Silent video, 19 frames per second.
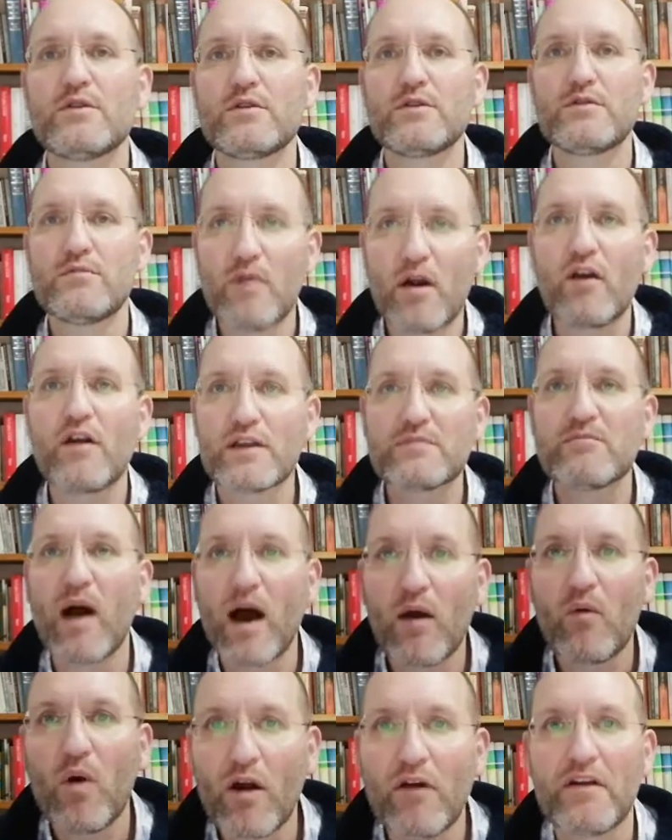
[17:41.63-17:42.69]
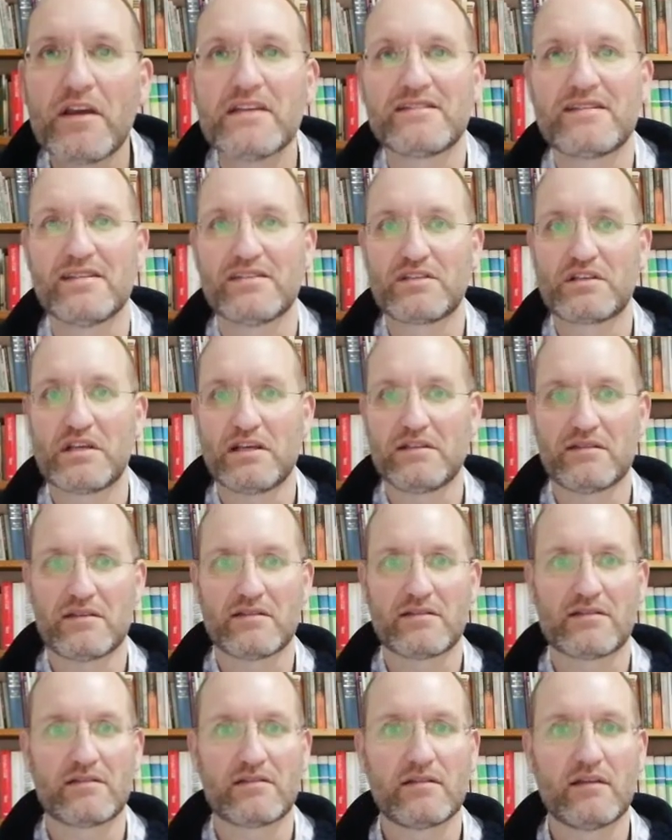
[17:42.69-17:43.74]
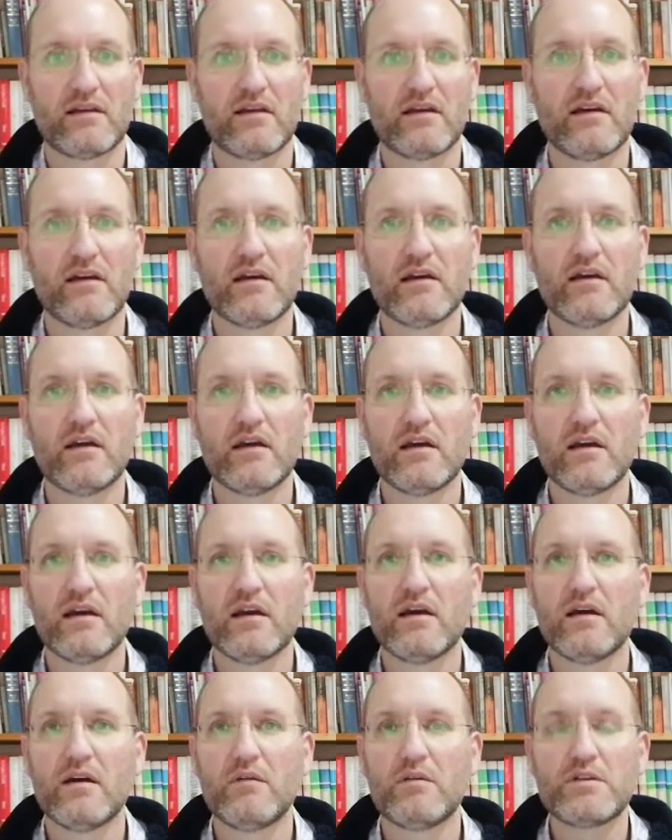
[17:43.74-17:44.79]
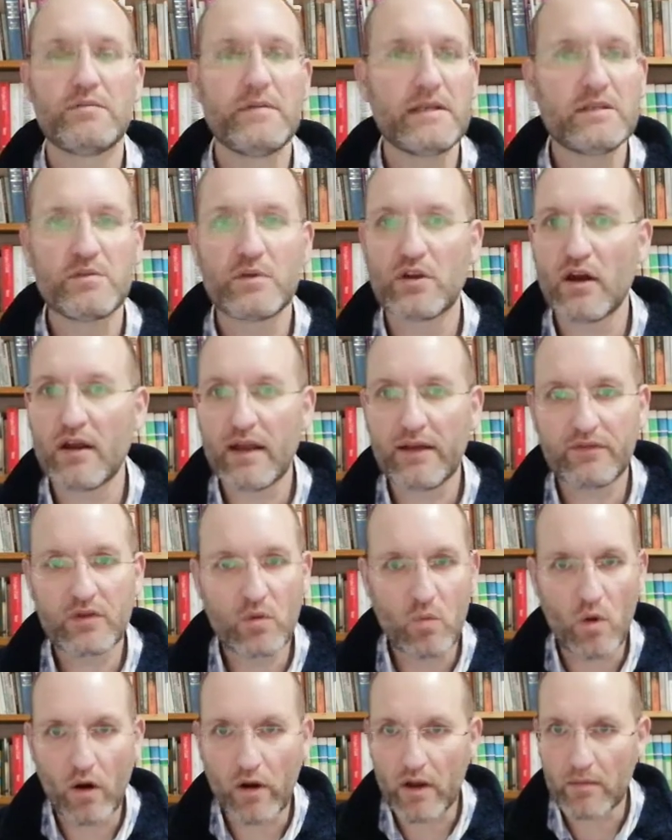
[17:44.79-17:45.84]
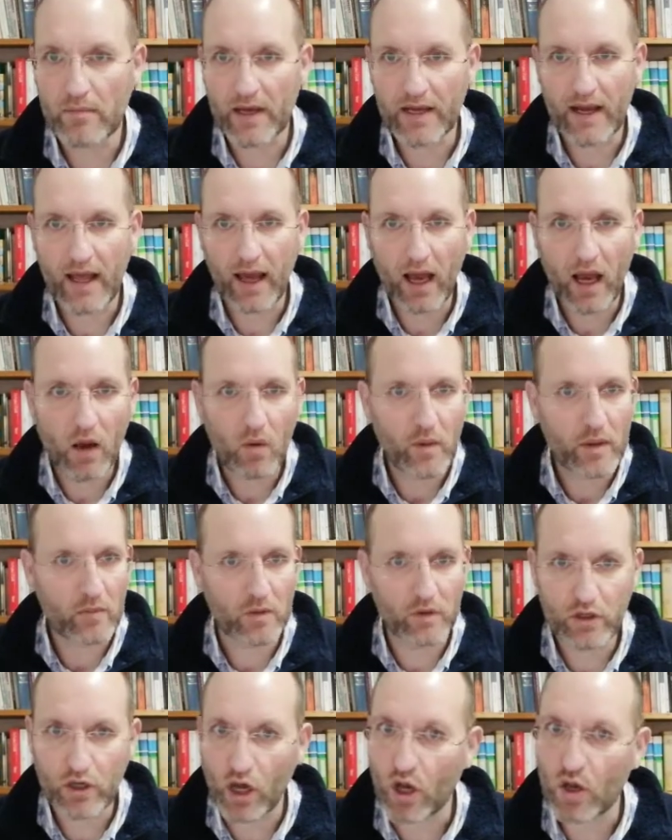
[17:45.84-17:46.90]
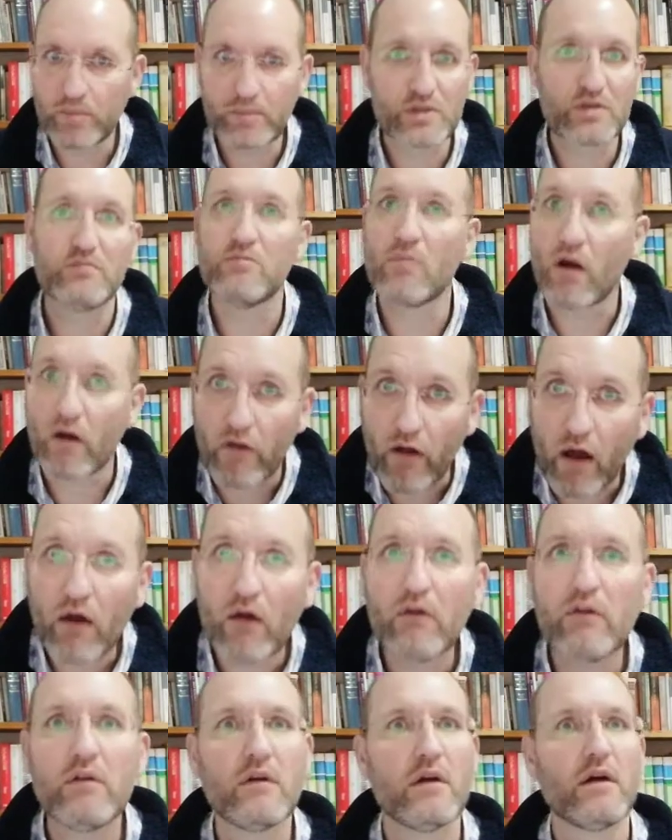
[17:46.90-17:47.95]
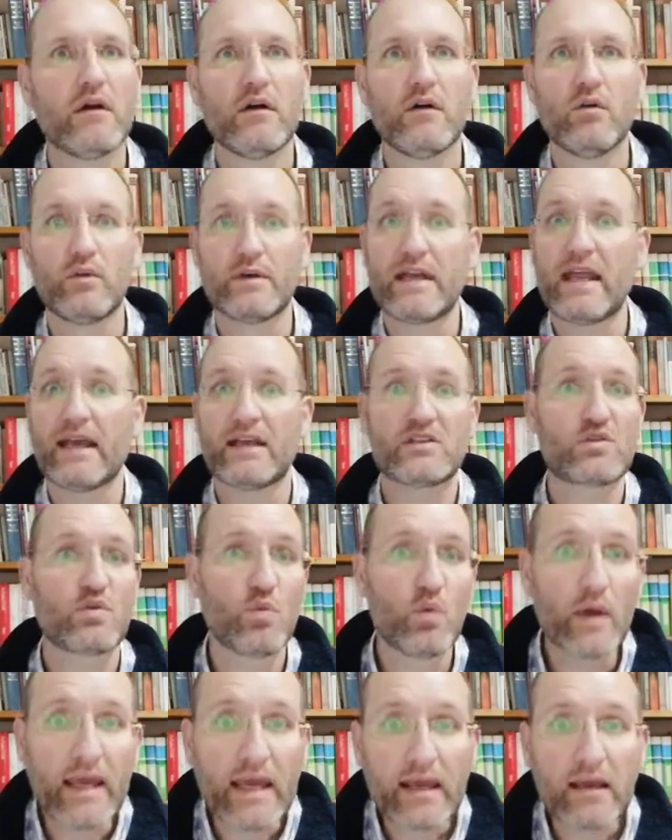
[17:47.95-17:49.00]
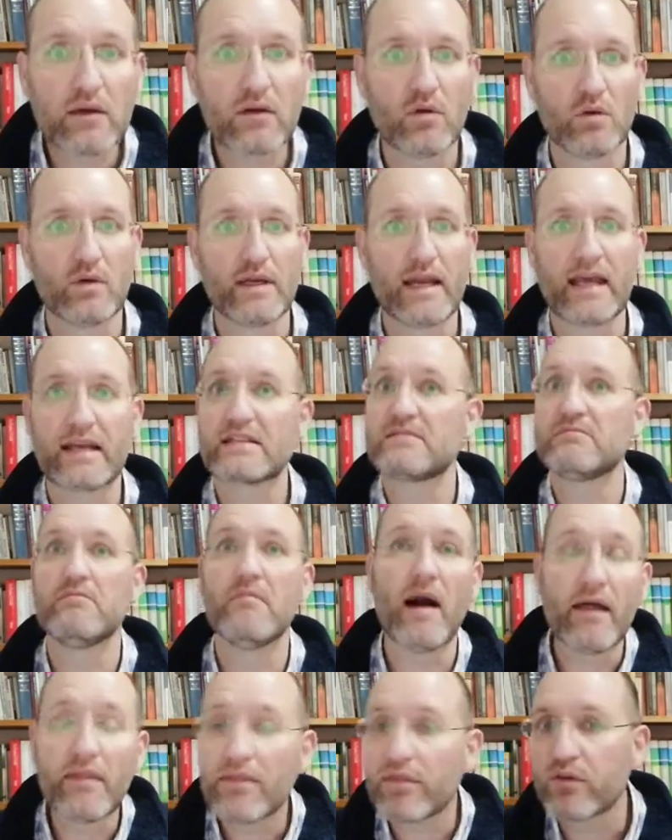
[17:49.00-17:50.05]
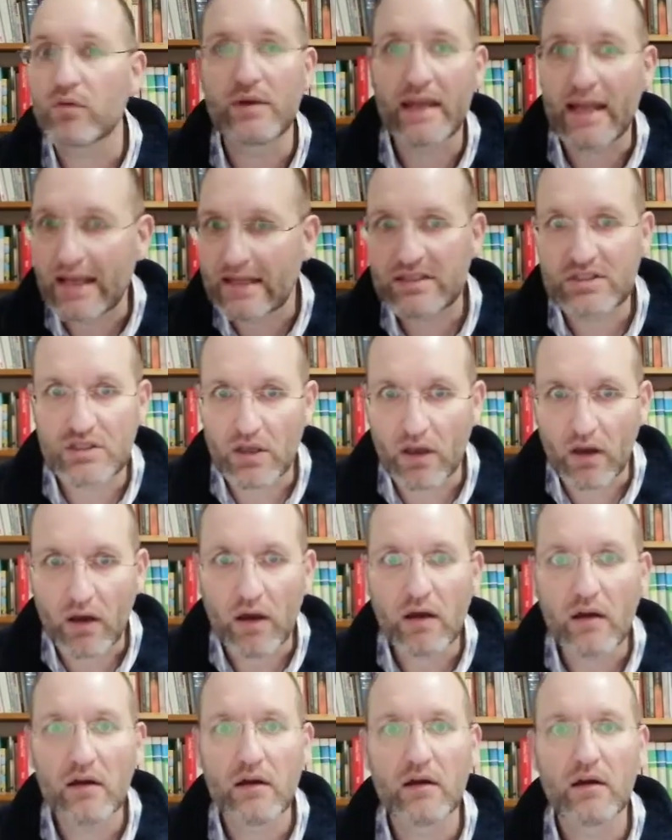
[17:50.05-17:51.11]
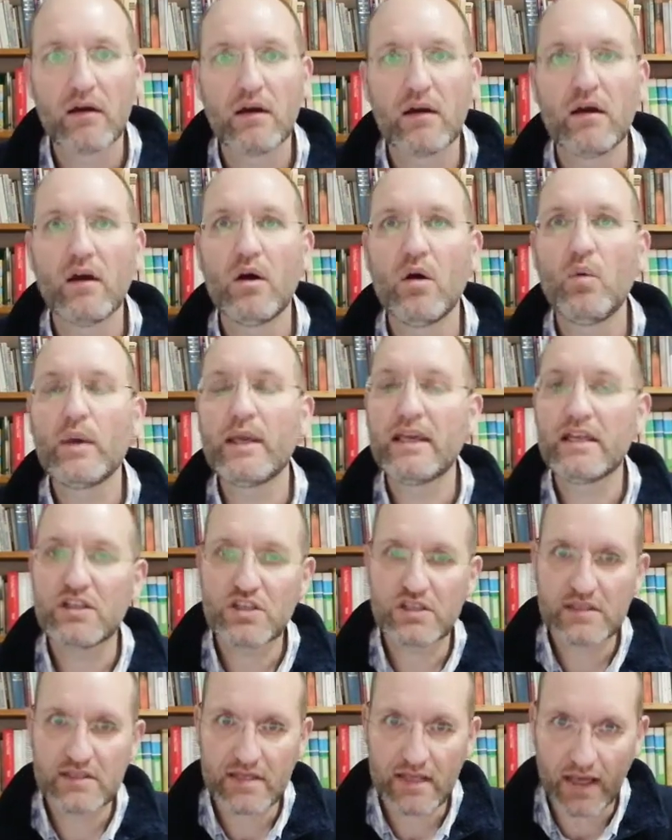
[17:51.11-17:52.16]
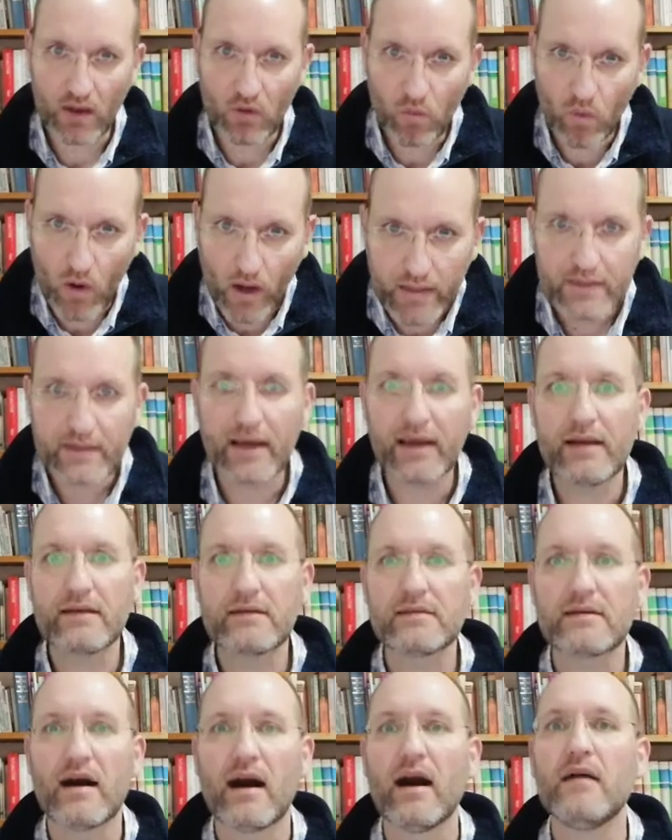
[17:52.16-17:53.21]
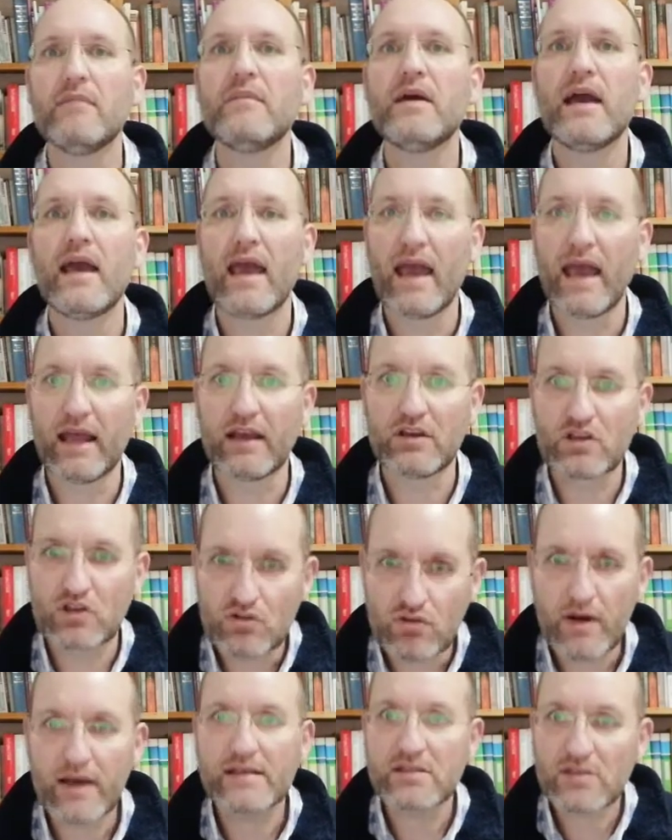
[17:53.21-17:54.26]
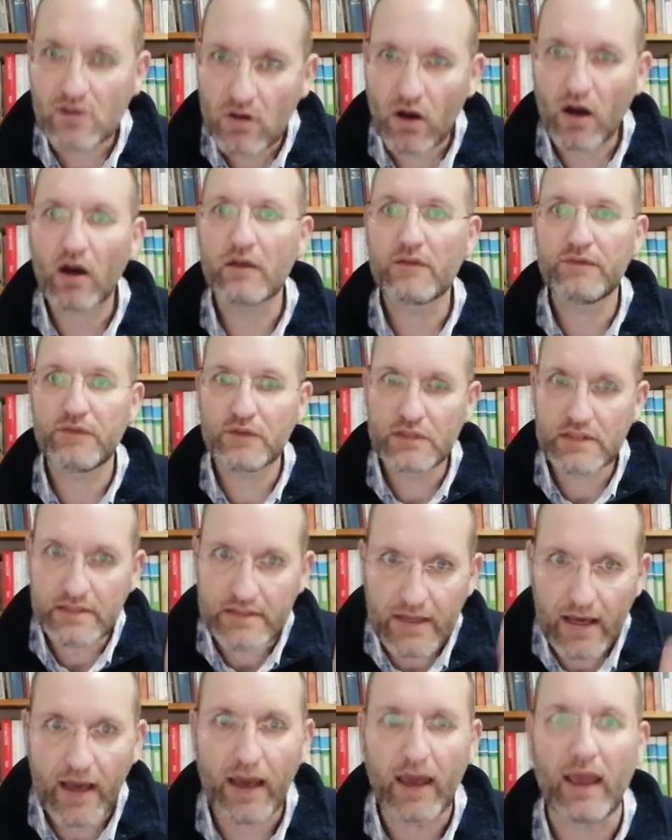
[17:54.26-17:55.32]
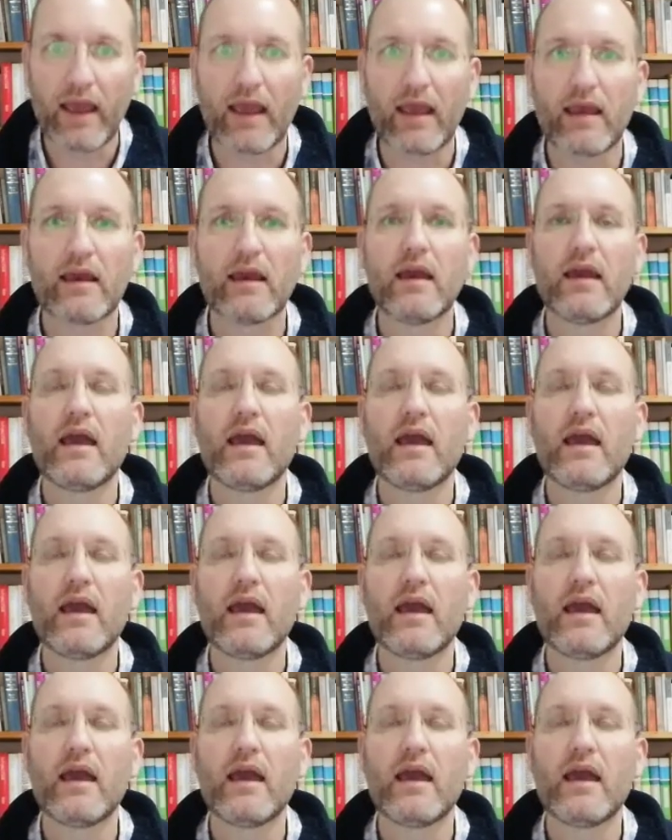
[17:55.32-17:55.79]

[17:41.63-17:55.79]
Tomorrow is my worry, says Jesus. Which means we don't have to worry about how we will cope tomorrow, or next week, or next month, or next year we can just take one day at a time and trust God for today,